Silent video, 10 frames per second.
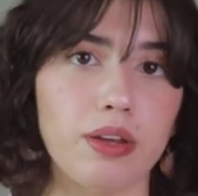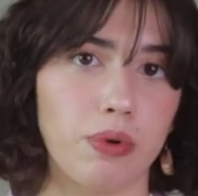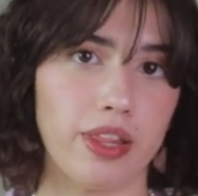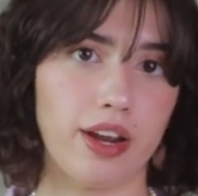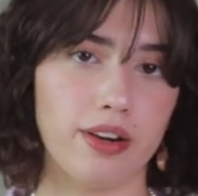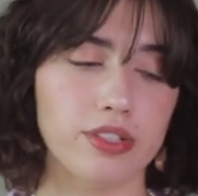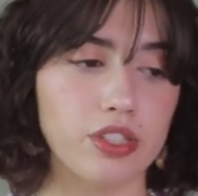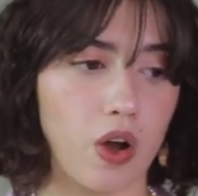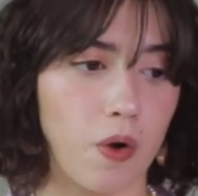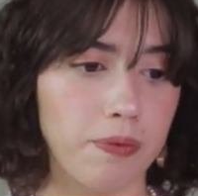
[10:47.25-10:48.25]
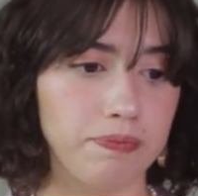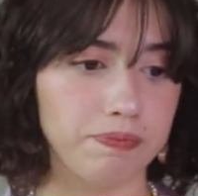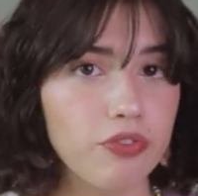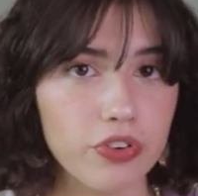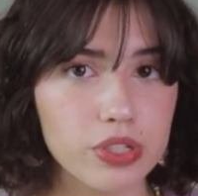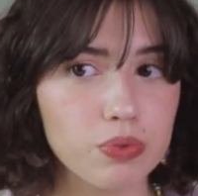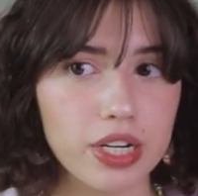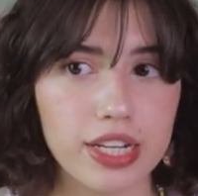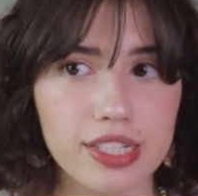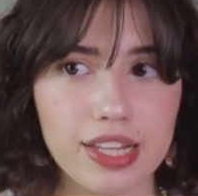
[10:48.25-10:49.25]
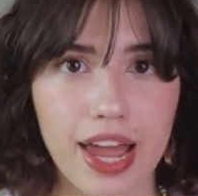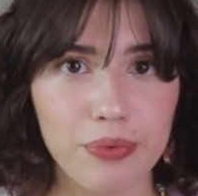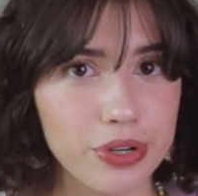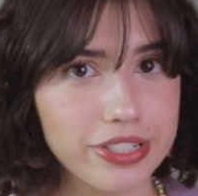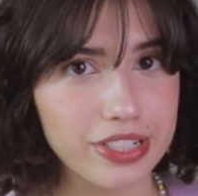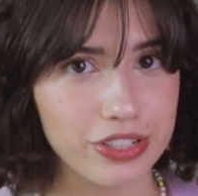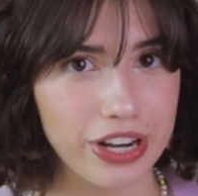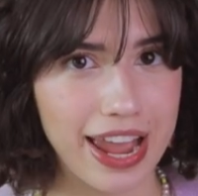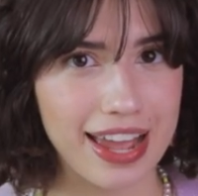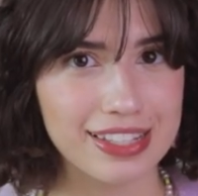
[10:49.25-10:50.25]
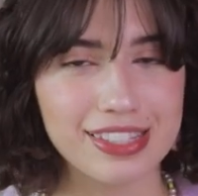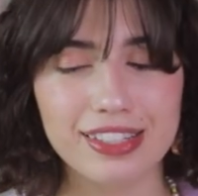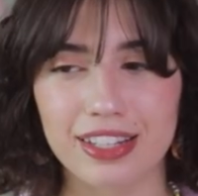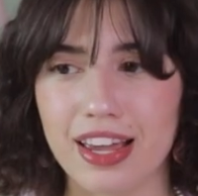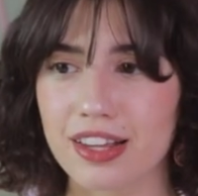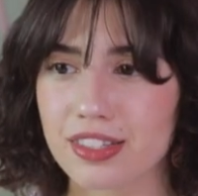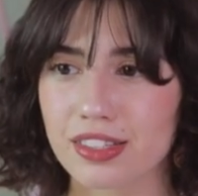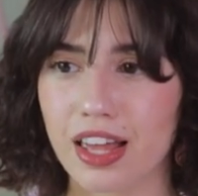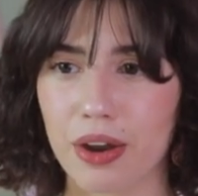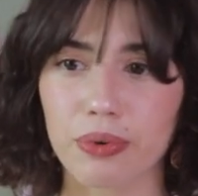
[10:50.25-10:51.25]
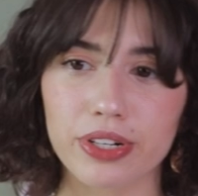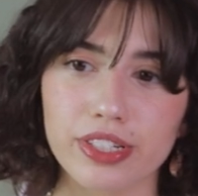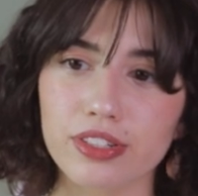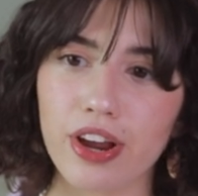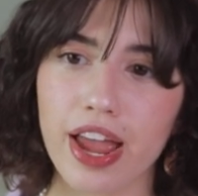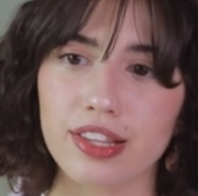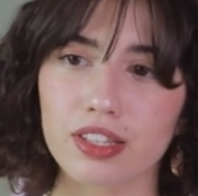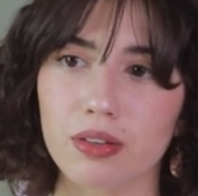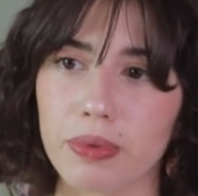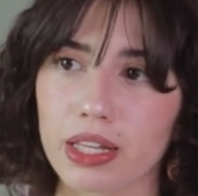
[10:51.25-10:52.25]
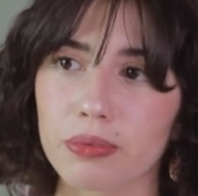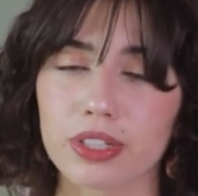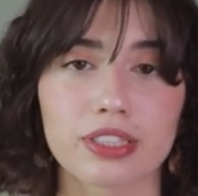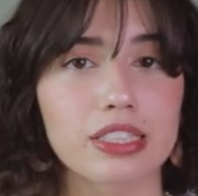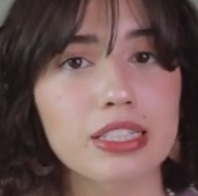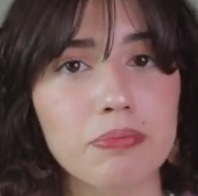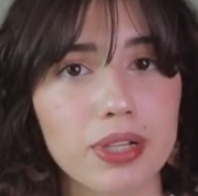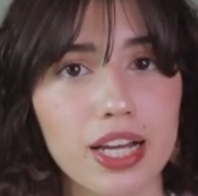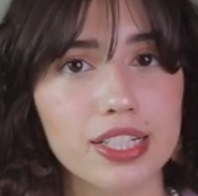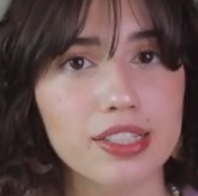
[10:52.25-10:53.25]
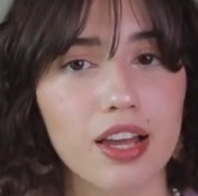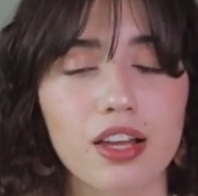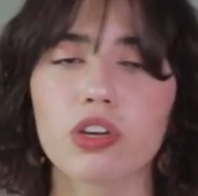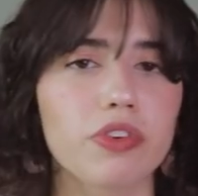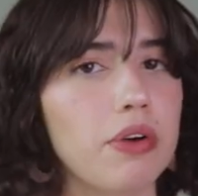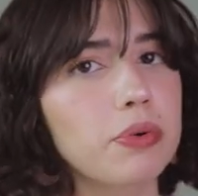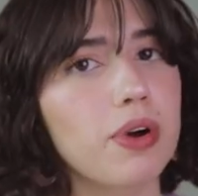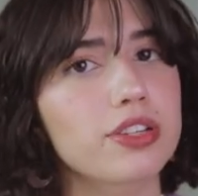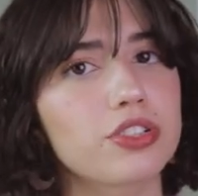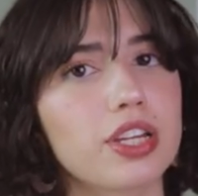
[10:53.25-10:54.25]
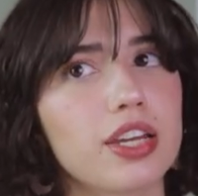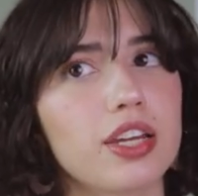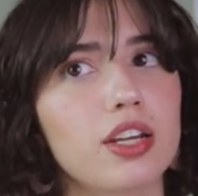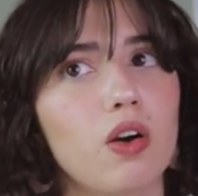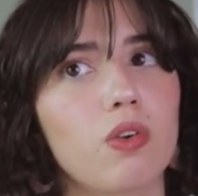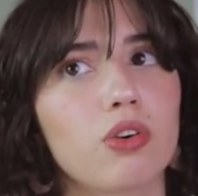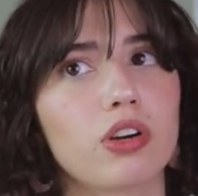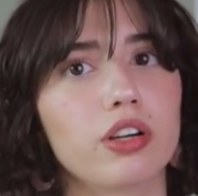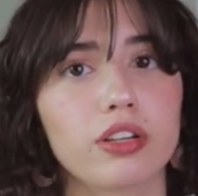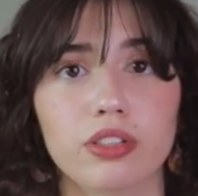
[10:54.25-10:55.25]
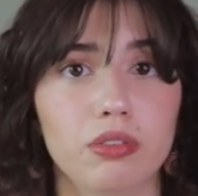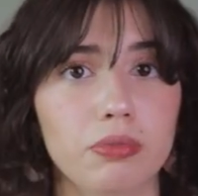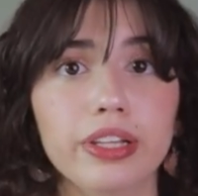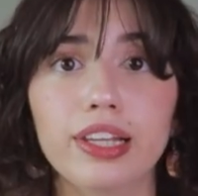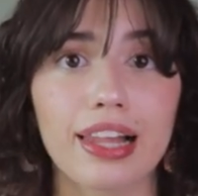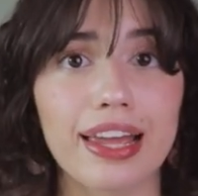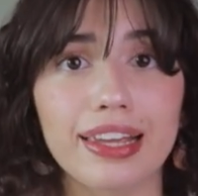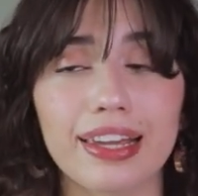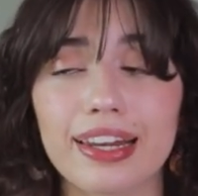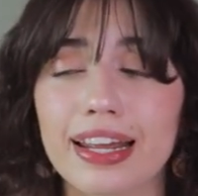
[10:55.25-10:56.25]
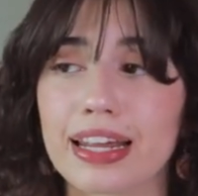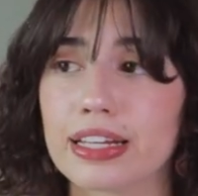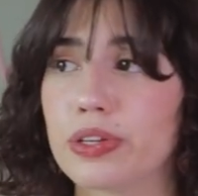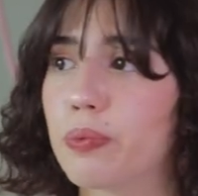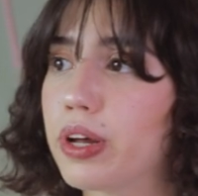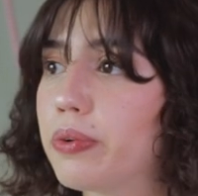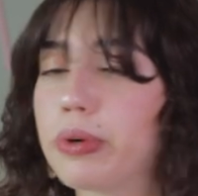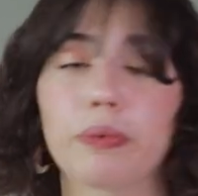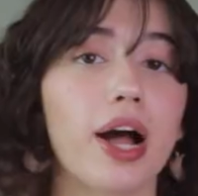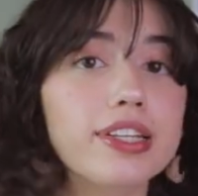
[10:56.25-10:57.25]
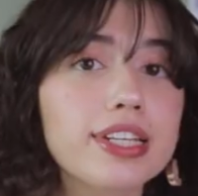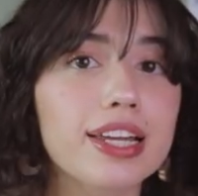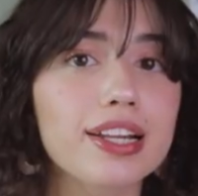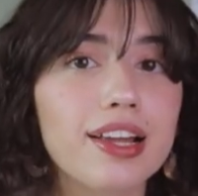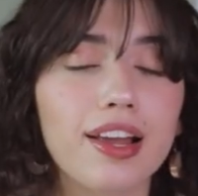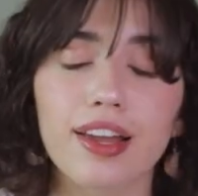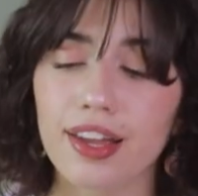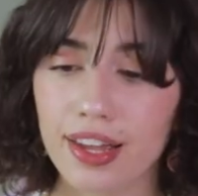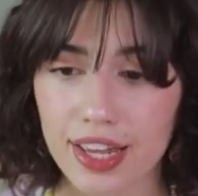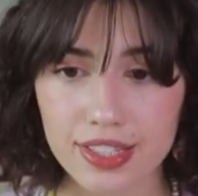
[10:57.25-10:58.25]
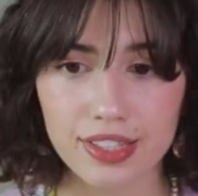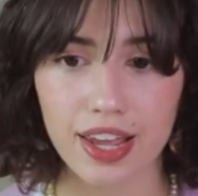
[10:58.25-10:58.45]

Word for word: that they were there. So the first one is Edward Scissorhands. Yes, Edward Scissorhands is available on Disney Plus. So if you haven't watched it or you really like it and you wanna rewatch it, it's